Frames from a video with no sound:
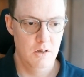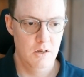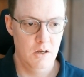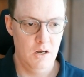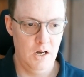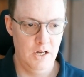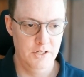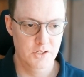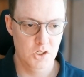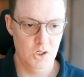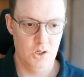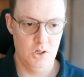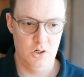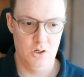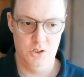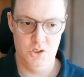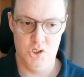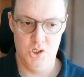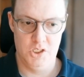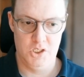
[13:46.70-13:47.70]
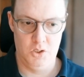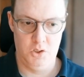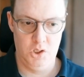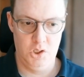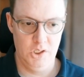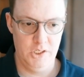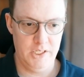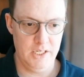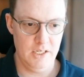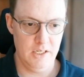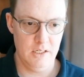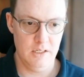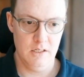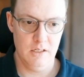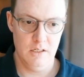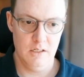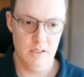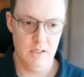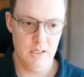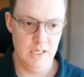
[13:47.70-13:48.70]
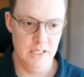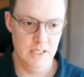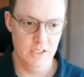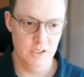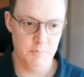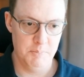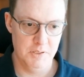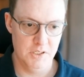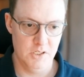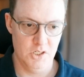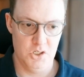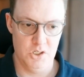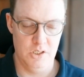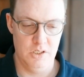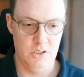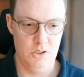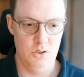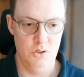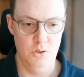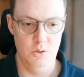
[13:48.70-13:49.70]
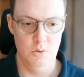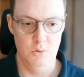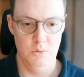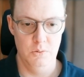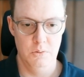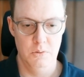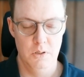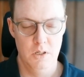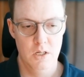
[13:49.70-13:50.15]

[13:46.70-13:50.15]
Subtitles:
Unzicker just looking in this position to